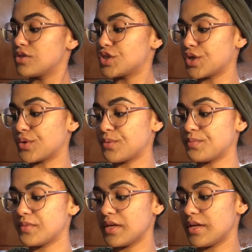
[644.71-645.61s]
So
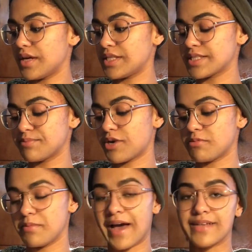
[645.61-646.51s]
it's
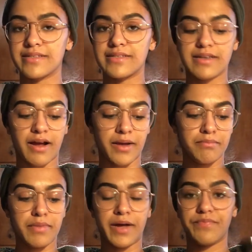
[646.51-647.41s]
probably past its
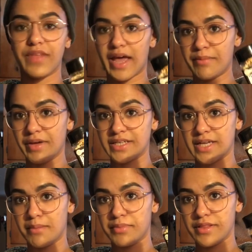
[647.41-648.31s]
time, but I picked
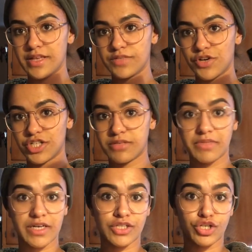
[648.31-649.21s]
up this version
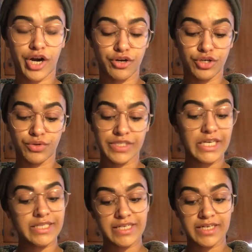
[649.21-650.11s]
because Trader Joe's
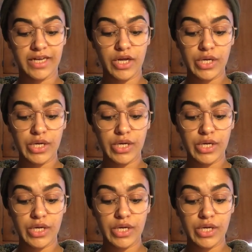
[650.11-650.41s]
isn't